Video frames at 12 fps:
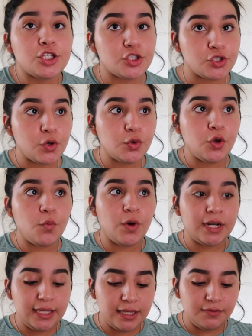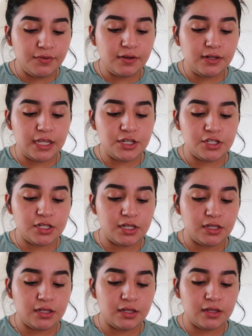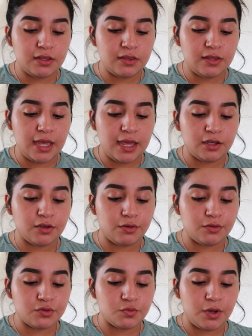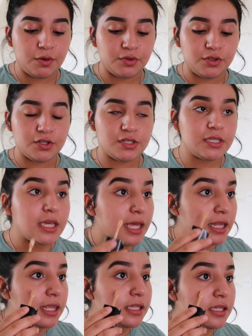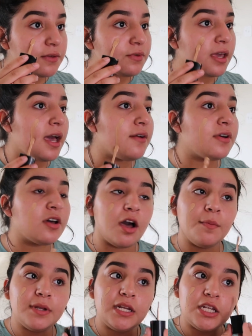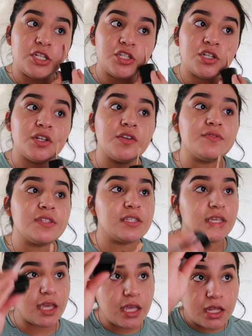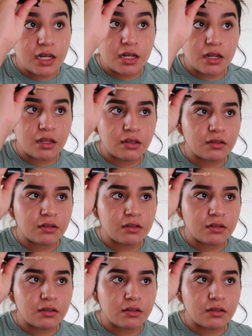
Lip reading: So you want to get a foundation that goes well with your skin. Like if you have a combination of skin,